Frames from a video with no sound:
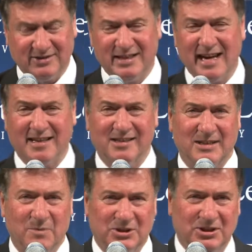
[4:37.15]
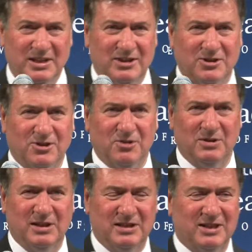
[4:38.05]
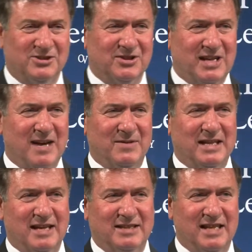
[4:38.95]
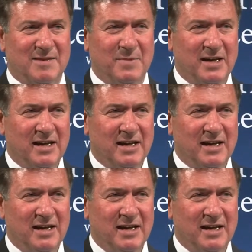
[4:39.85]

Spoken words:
Secondly, what you need to do in addition to having that team